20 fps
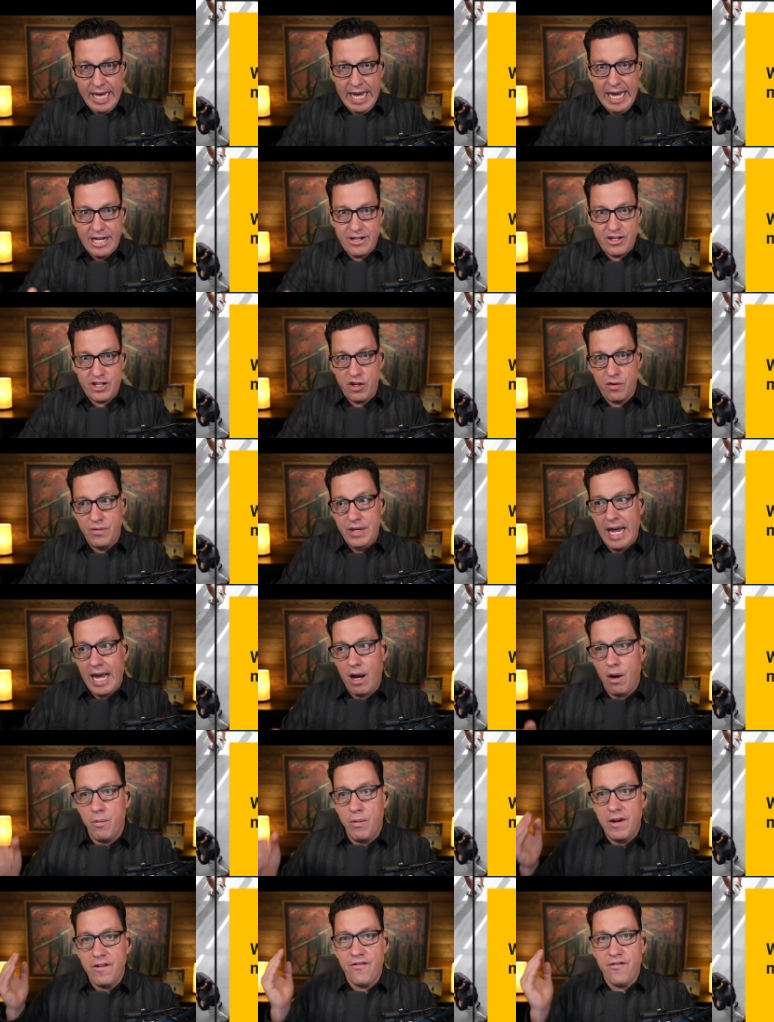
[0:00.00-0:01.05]
And so now
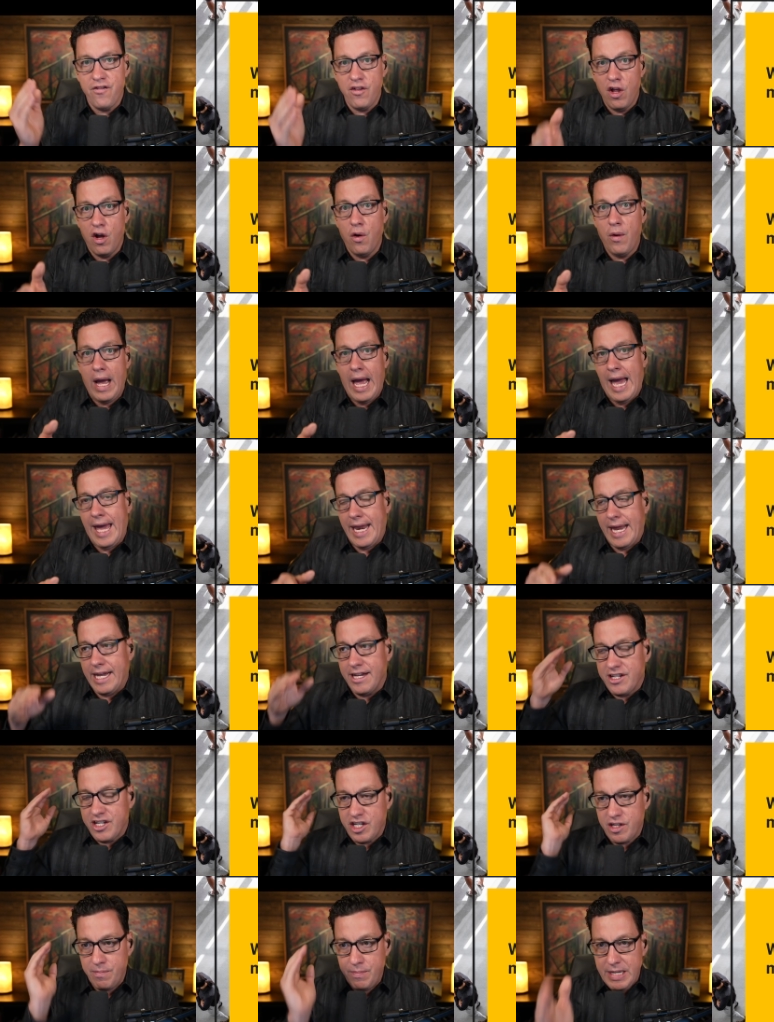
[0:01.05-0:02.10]
we flow at a
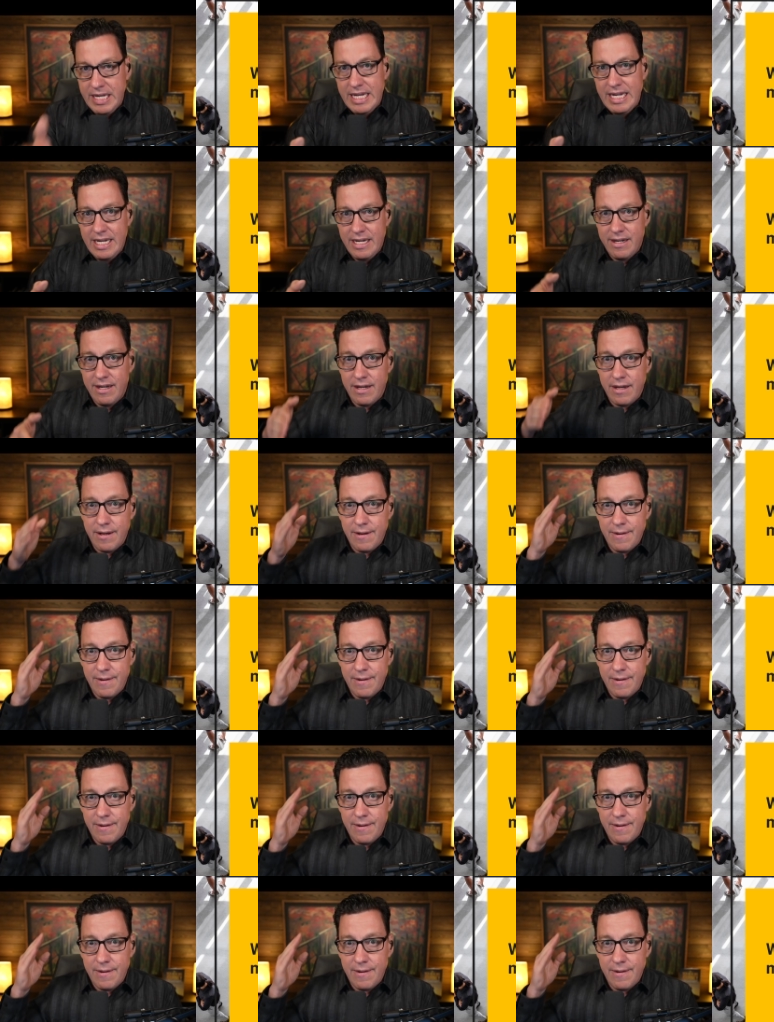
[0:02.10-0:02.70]
speed,